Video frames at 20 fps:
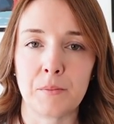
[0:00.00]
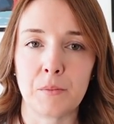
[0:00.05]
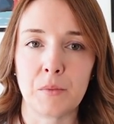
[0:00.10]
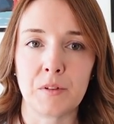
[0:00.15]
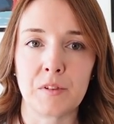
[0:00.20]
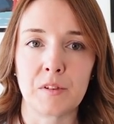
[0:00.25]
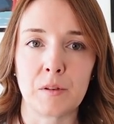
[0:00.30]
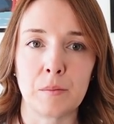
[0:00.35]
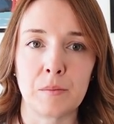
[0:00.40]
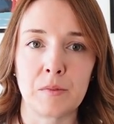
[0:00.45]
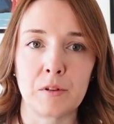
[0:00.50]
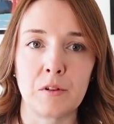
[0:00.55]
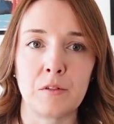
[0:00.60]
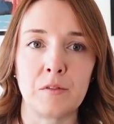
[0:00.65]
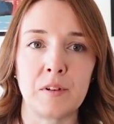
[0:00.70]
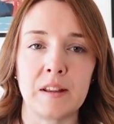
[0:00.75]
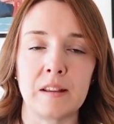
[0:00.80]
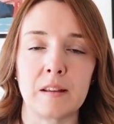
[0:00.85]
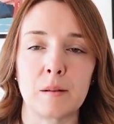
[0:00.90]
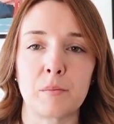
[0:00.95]
with some sort of
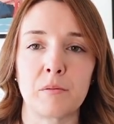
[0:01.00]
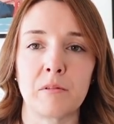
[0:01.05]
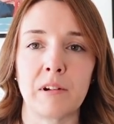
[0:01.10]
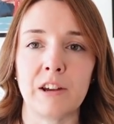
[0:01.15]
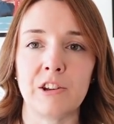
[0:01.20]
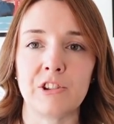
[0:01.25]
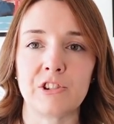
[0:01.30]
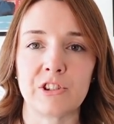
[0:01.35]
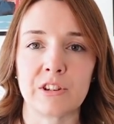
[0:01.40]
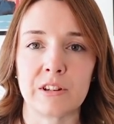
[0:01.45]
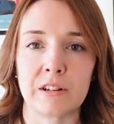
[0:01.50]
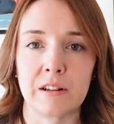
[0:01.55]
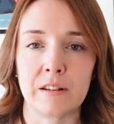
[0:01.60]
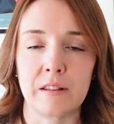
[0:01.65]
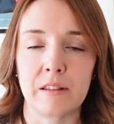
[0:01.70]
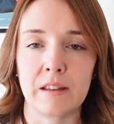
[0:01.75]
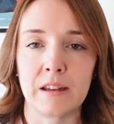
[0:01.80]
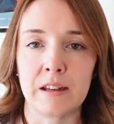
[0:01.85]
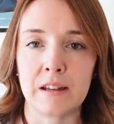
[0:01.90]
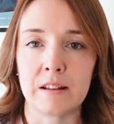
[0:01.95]
inspiration
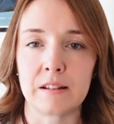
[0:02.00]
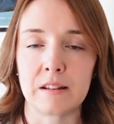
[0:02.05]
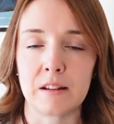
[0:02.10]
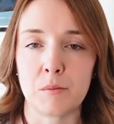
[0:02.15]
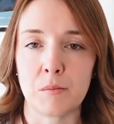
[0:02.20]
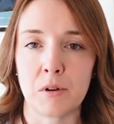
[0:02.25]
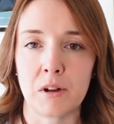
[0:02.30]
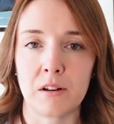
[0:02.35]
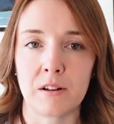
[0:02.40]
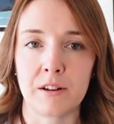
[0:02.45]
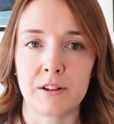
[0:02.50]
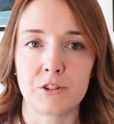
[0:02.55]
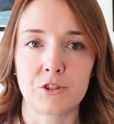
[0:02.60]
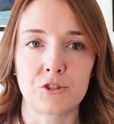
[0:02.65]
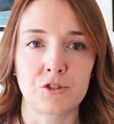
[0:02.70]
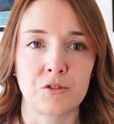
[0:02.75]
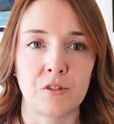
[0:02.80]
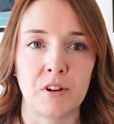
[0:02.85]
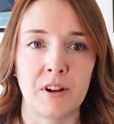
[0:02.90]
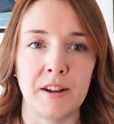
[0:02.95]
and things that you might like to
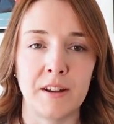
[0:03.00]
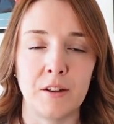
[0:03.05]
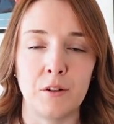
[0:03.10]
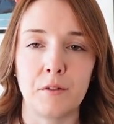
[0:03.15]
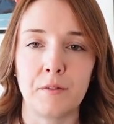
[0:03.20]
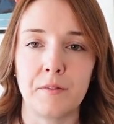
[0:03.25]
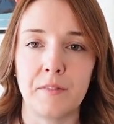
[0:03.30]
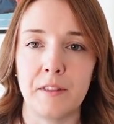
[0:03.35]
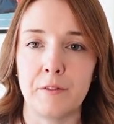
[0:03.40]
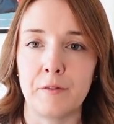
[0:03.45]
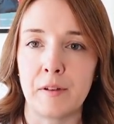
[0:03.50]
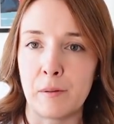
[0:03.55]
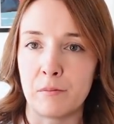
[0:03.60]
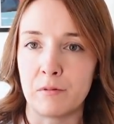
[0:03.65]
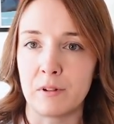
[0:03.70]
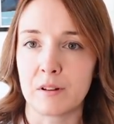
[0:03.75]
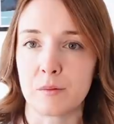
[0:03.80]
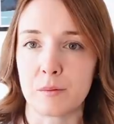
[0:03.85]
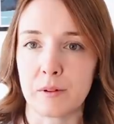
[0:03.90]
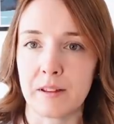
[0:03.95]
try the
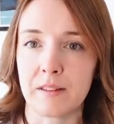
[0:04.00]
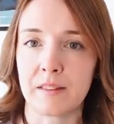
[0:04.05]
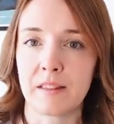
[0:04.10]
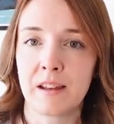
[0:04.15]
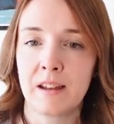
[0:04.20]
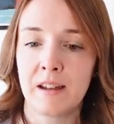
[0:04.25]
fabrics with.